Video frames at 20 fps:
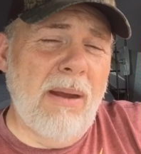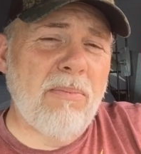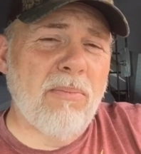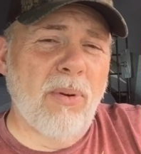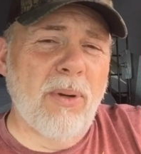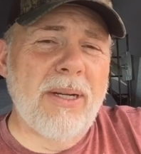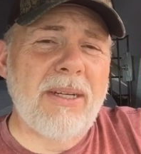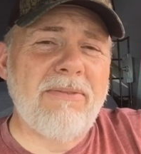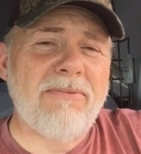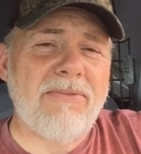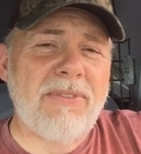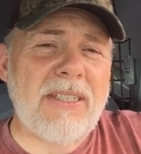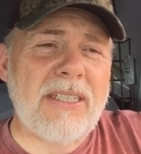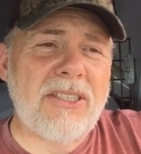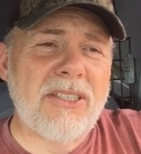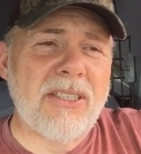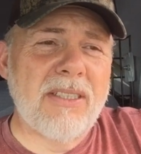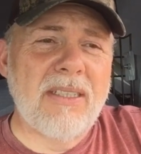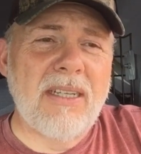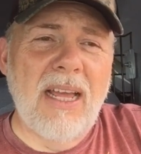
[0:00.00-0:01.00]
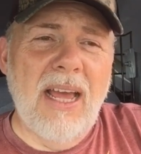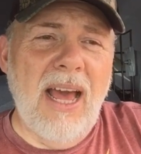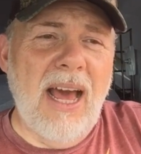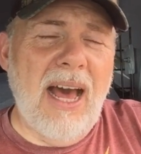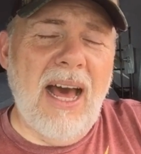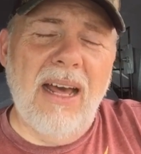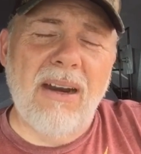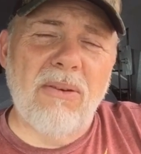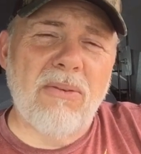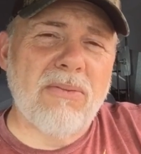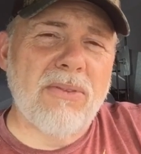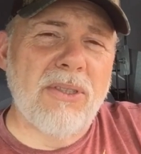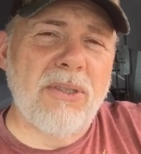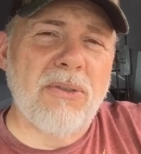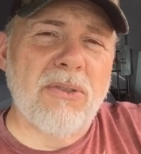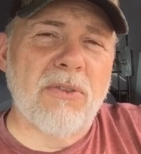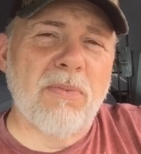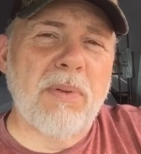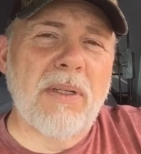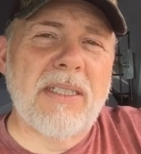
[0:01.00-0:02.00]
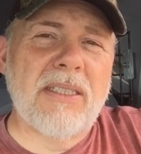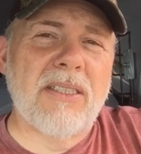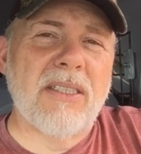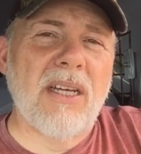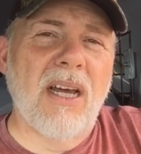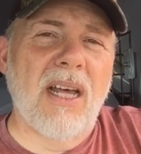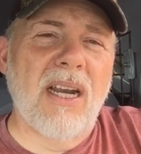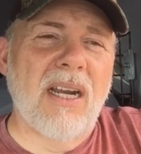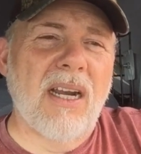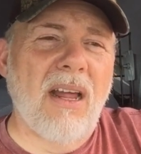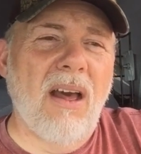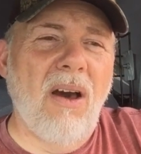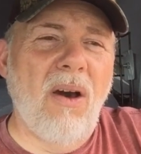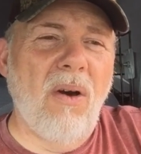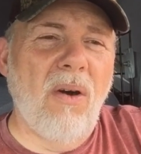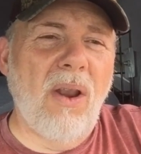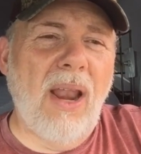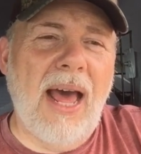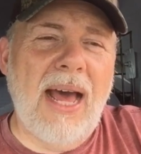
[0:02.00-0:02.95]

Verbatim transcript: i'm brim fishing i don't use split shot at all